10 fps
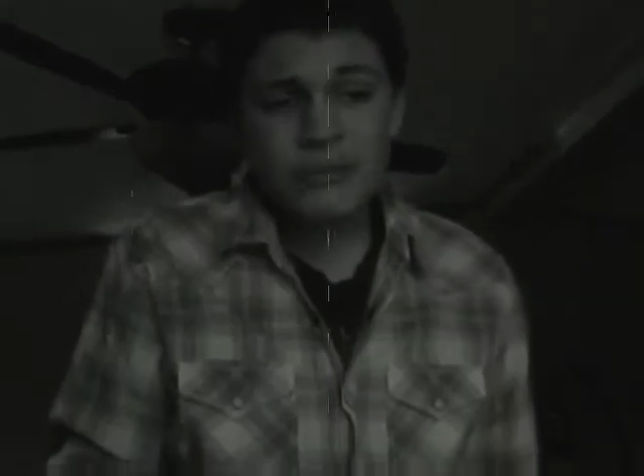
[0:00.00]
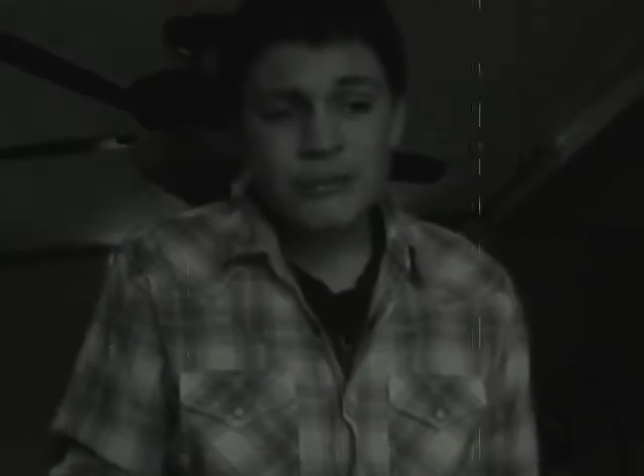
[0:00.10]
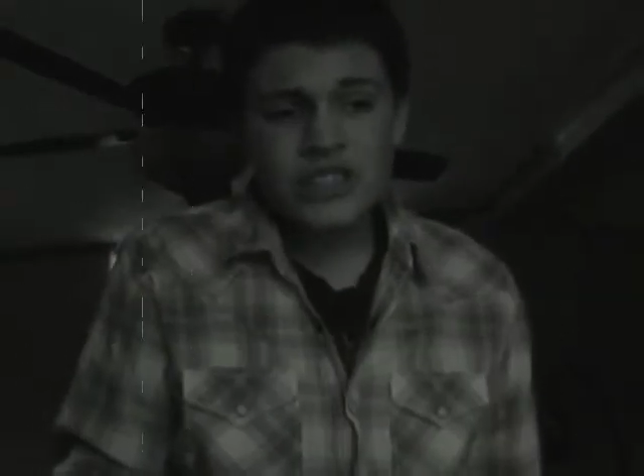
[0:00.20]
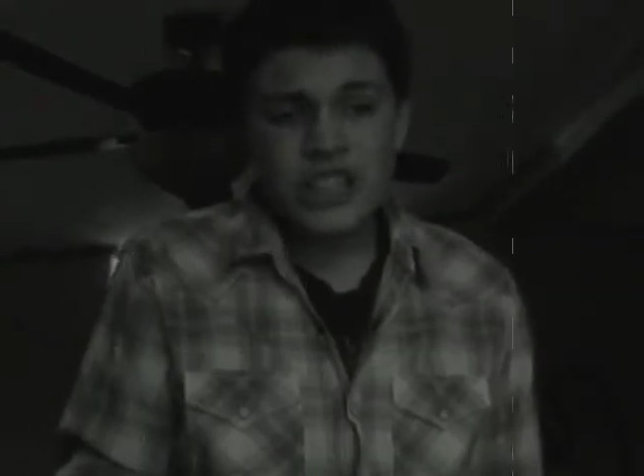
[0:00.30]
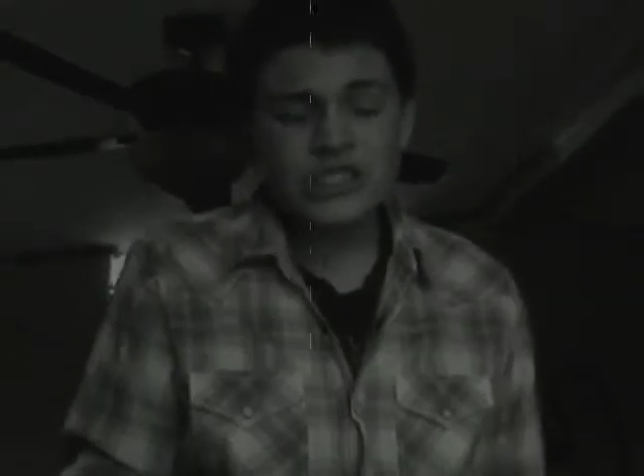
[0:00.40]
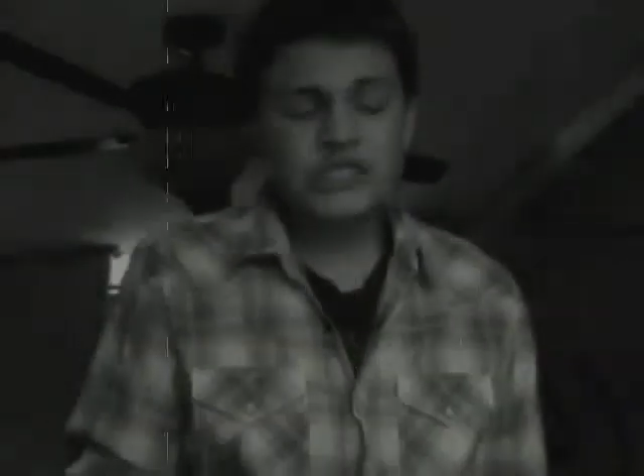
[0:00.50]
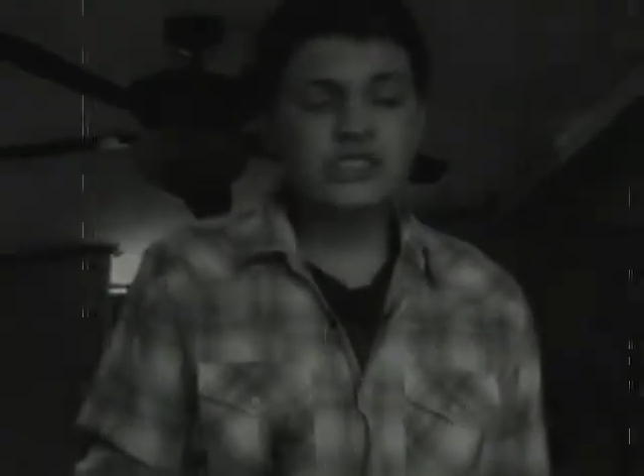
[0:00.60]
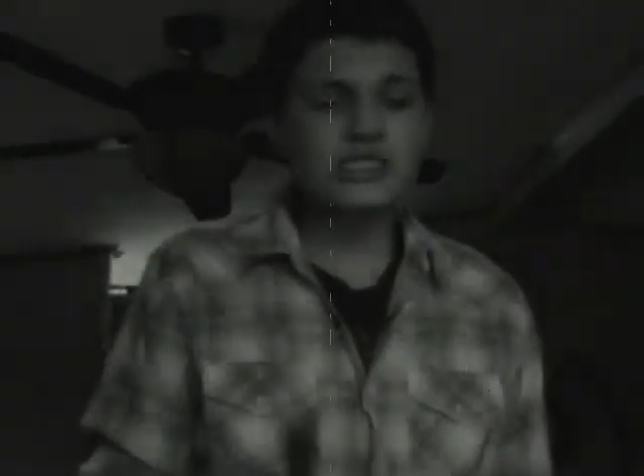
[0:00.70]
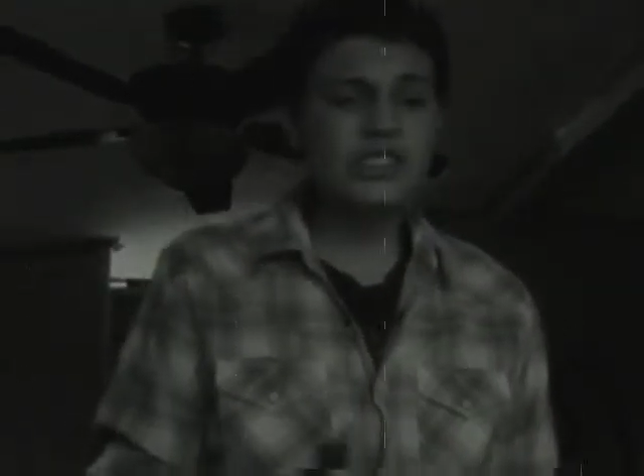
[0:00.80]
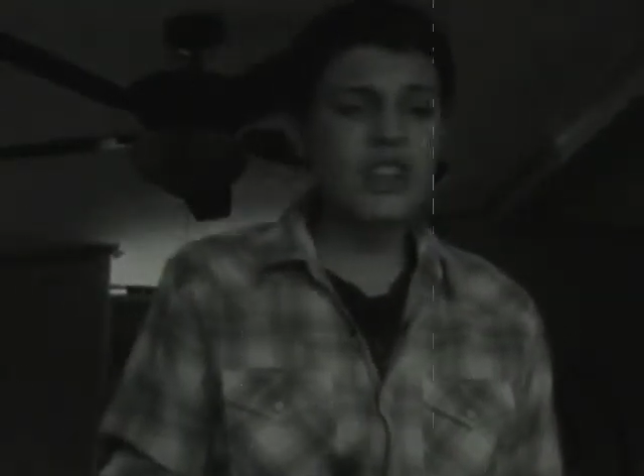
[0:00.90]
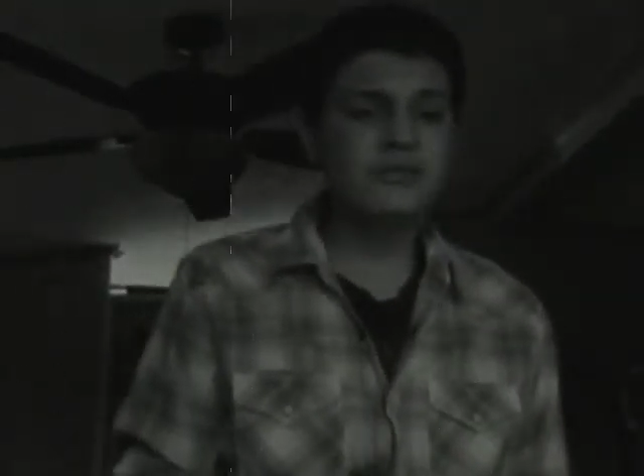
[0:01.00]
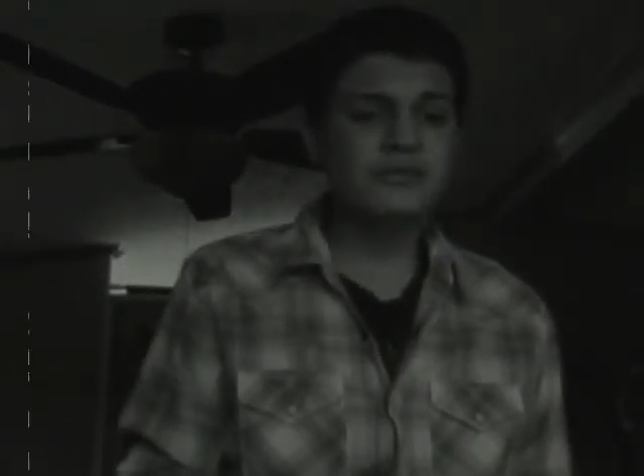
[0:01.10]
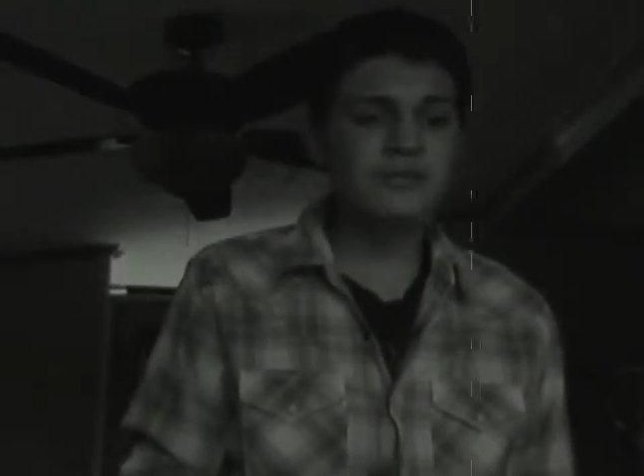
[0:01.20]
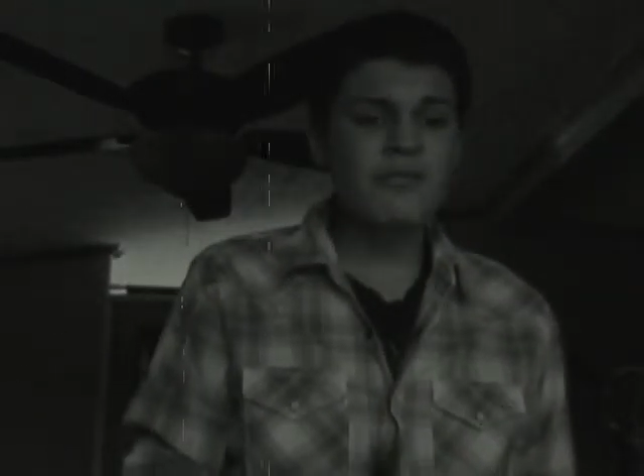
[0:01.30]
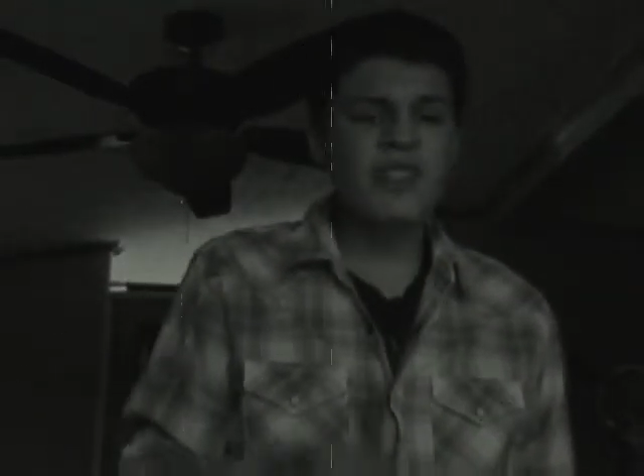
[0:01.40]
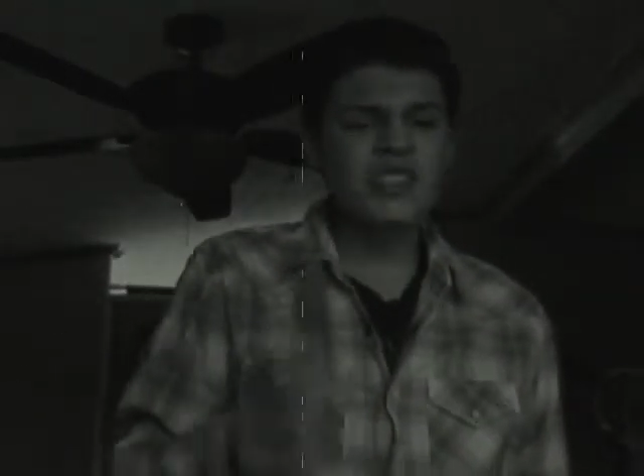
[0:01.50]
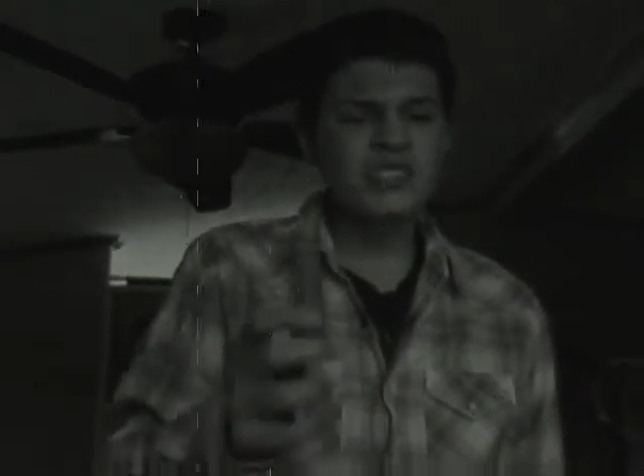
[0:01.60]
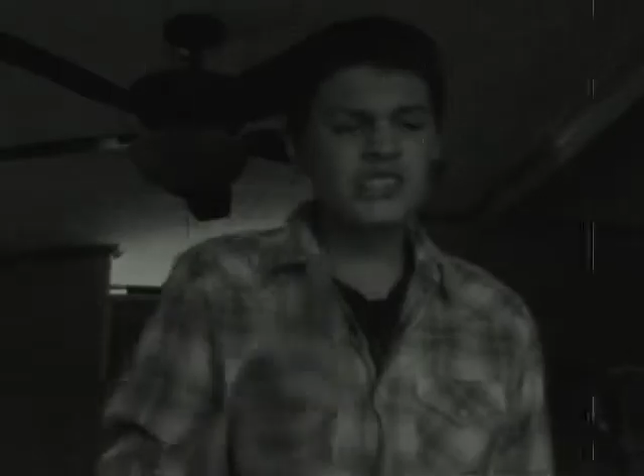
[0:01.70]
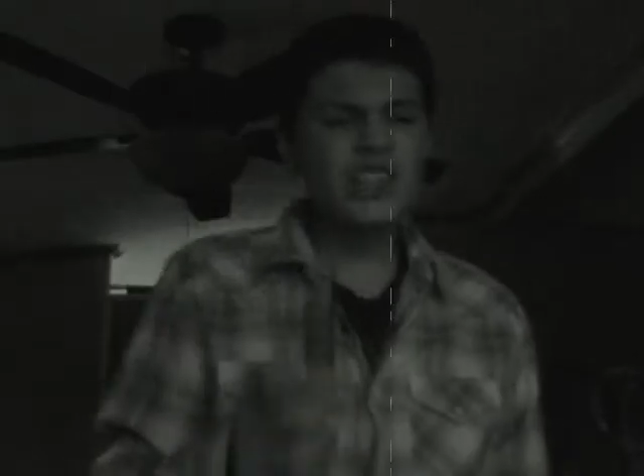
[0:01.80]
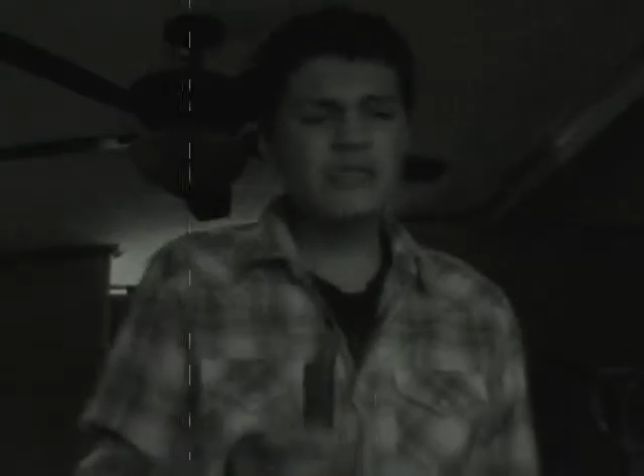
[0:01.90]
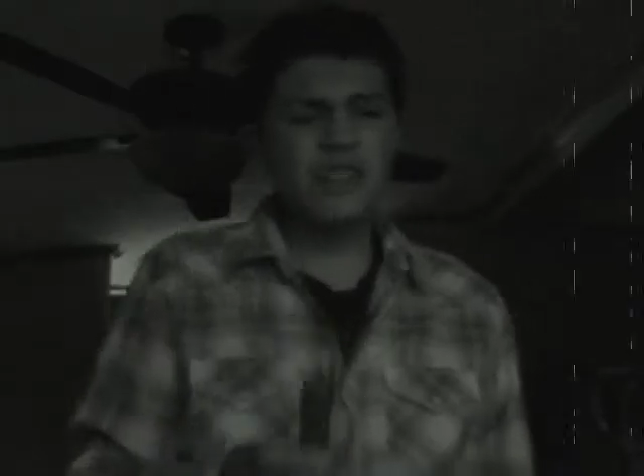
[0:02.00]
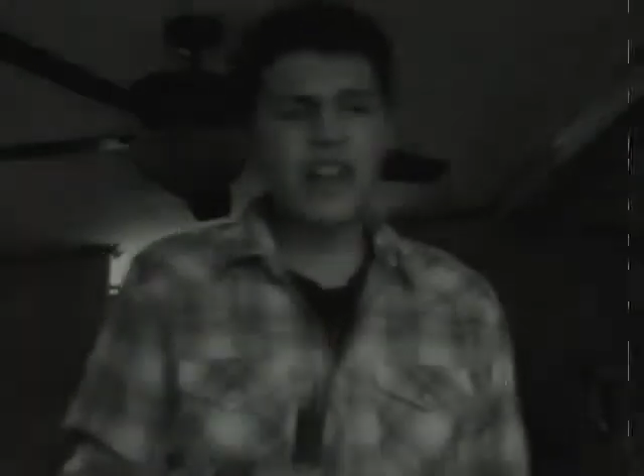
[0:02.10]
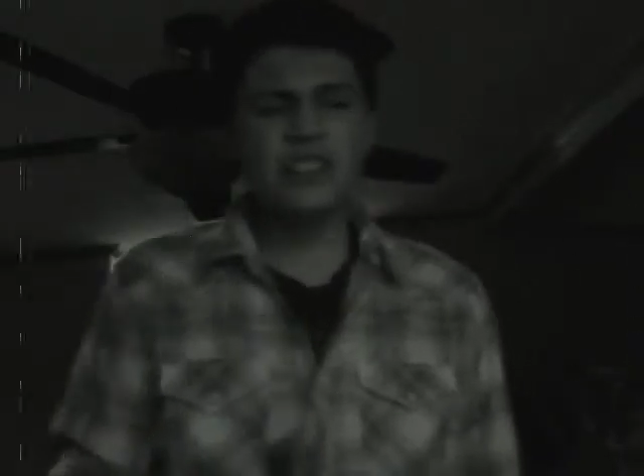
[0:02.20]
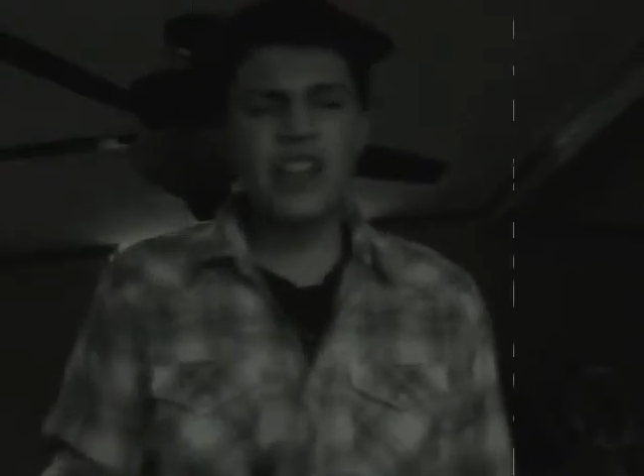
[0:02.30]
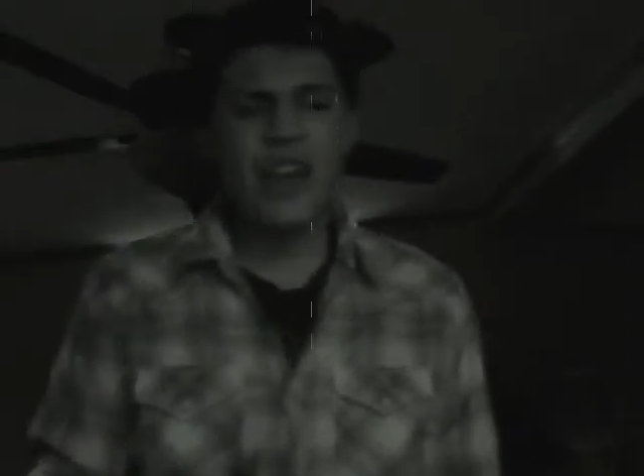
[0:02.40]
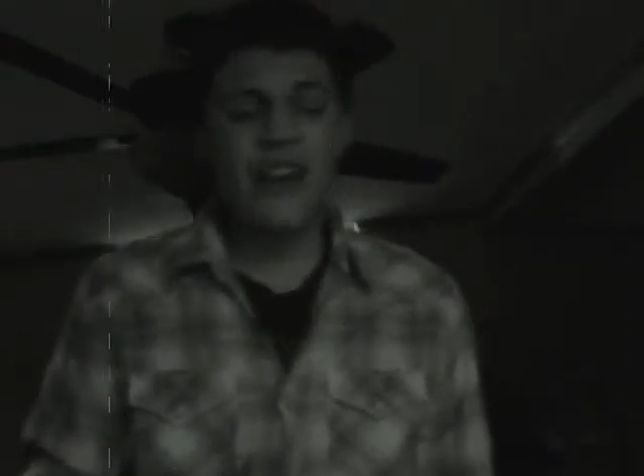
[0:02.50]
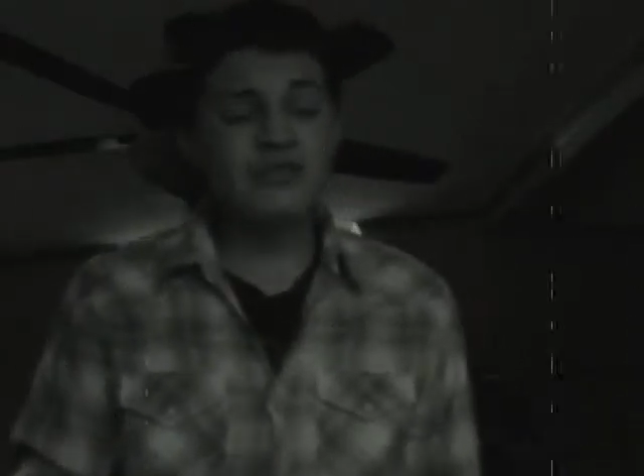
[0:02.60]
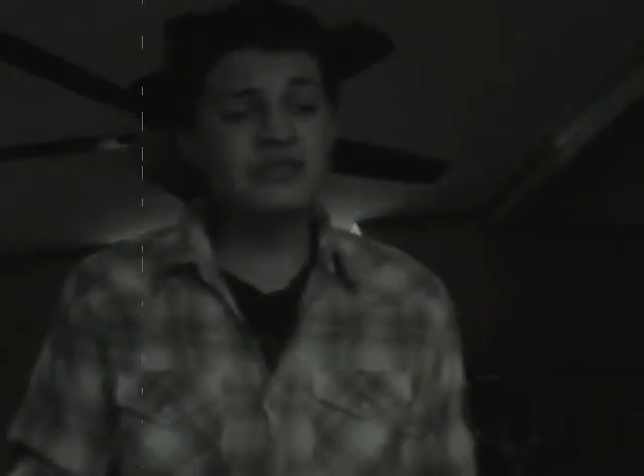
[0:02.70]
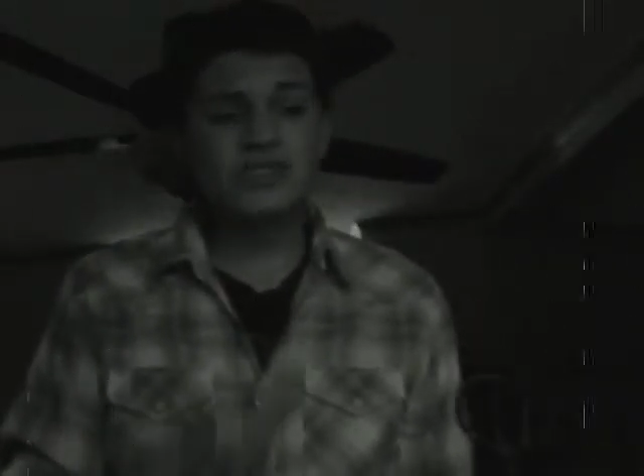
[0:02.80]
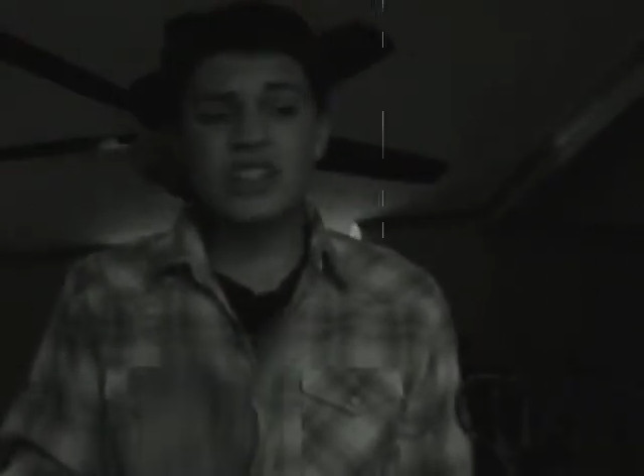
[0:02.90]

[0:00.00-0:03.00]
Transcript: competitions, stuff like that.